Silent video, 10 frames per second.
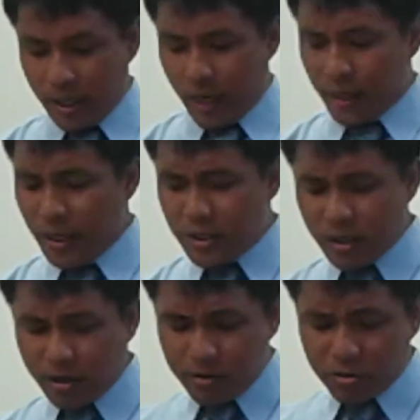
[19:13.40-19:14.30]
And
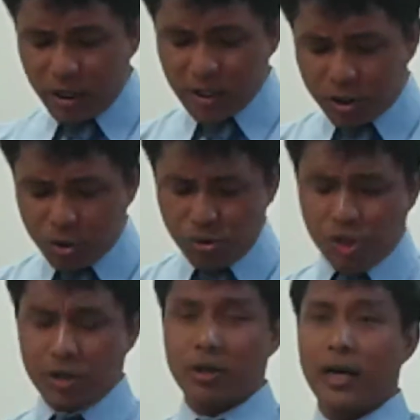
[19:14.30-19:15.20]
it's really
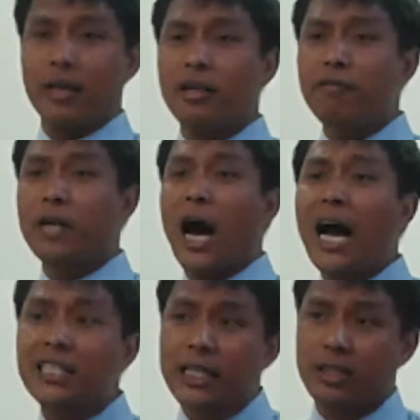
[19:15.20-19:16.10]
crucial and even
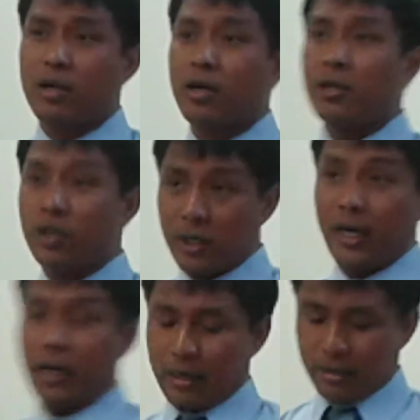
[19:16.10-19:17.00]
urgent
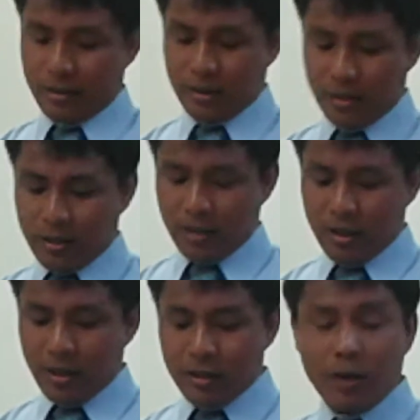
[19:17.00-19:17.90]
today
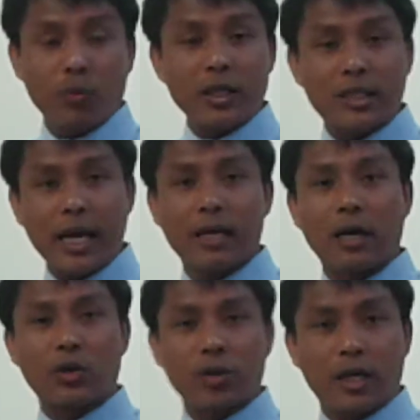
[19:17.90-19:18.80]
that we take a
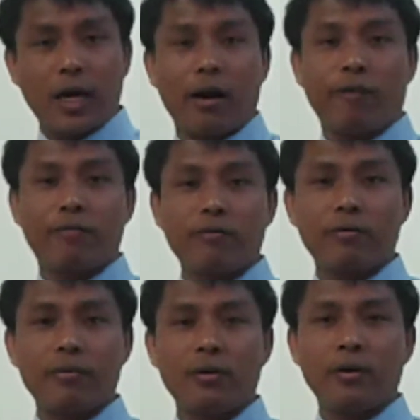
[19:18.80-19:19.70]
good care of
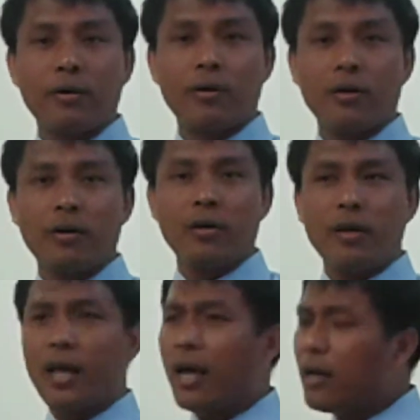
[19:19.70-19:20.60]

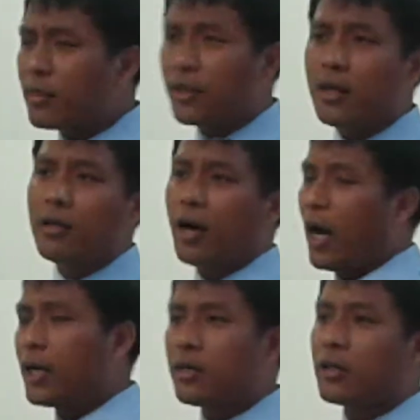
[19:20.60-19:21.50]
anything
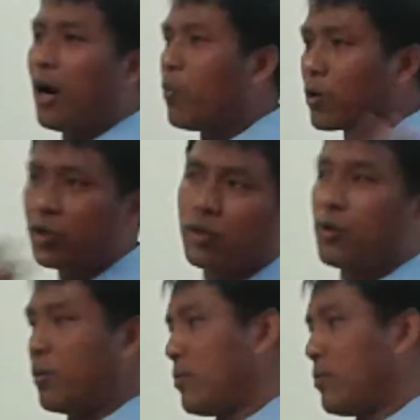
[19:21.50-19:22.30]
under our control.